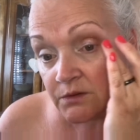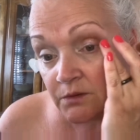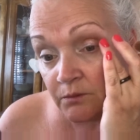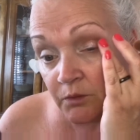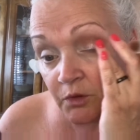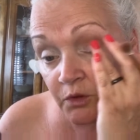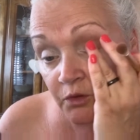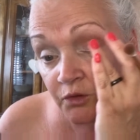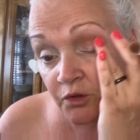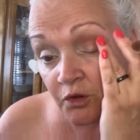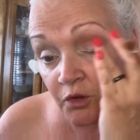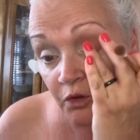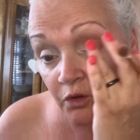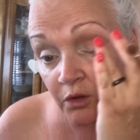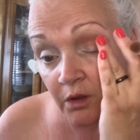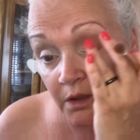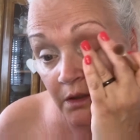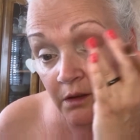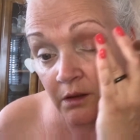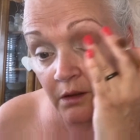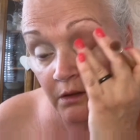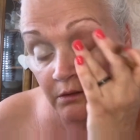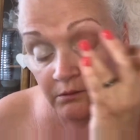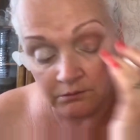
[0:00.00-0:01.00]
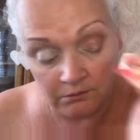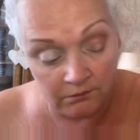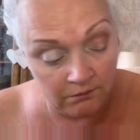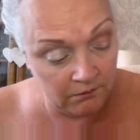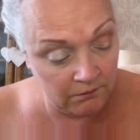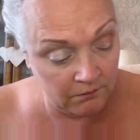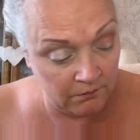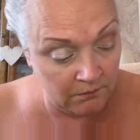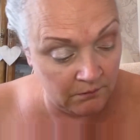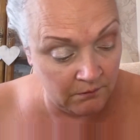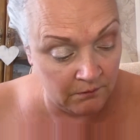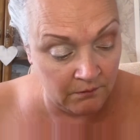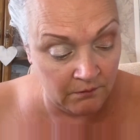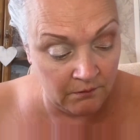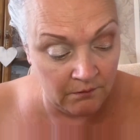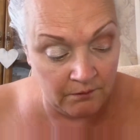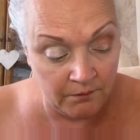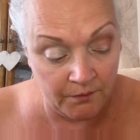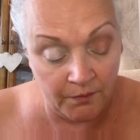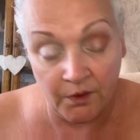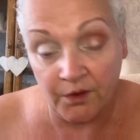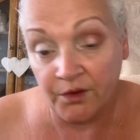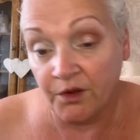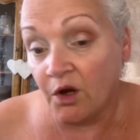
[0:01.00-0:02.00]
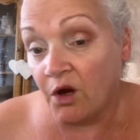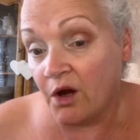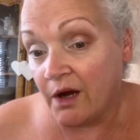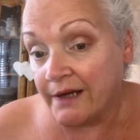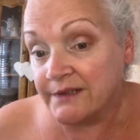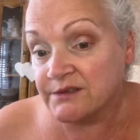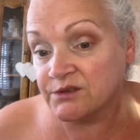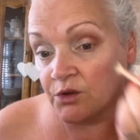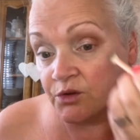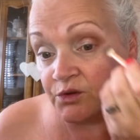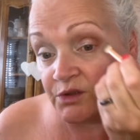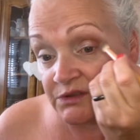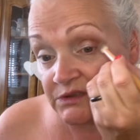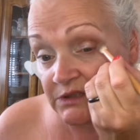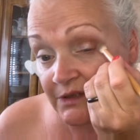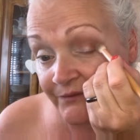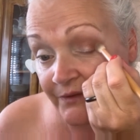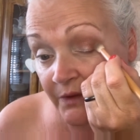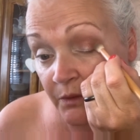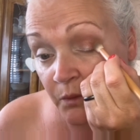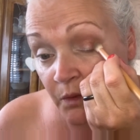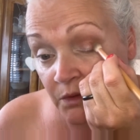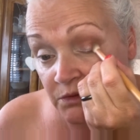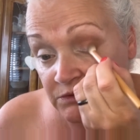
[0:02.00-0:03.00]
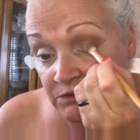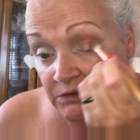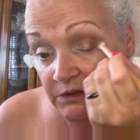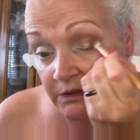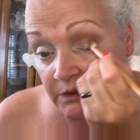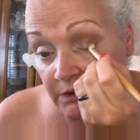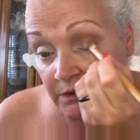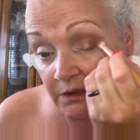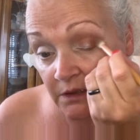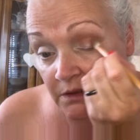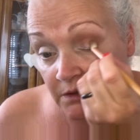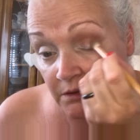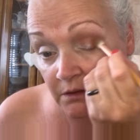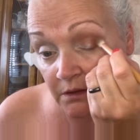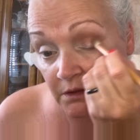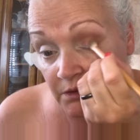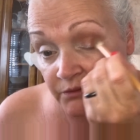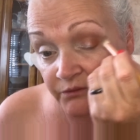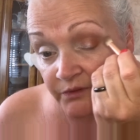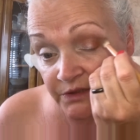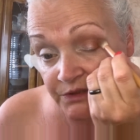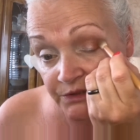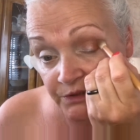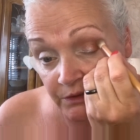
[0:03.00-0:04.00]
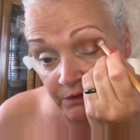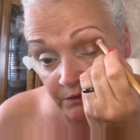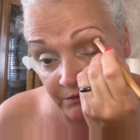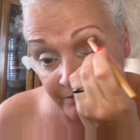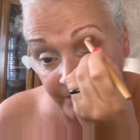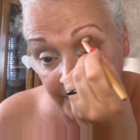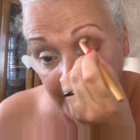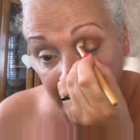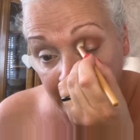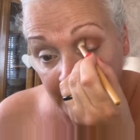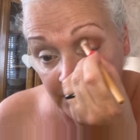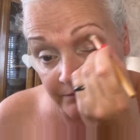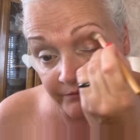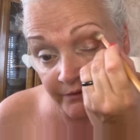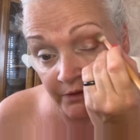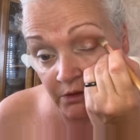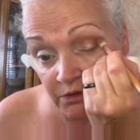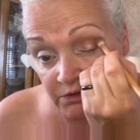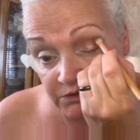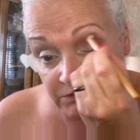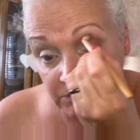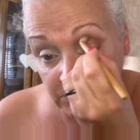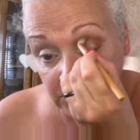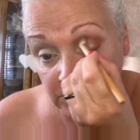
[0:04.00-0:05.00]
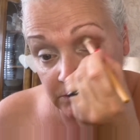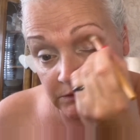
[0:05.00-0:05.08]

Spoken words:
good colour, but not as good as if it was the original Violet Voss.